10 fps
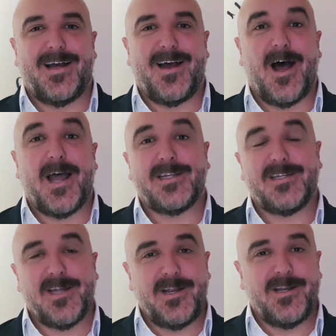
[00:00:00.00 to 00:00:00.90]
I
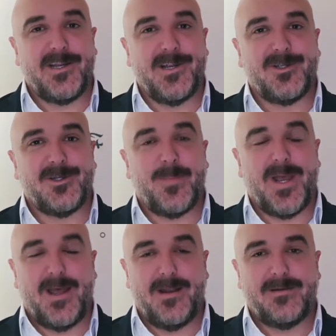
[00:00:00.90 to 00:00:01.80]
studied in
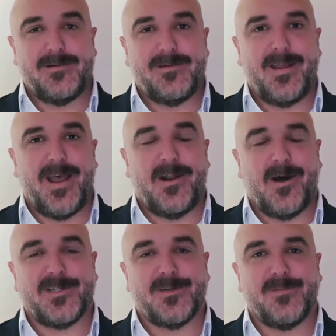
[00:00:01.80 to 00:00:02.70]
Japan at
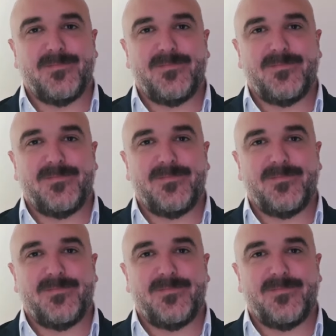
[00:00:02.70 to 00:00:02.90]
high school.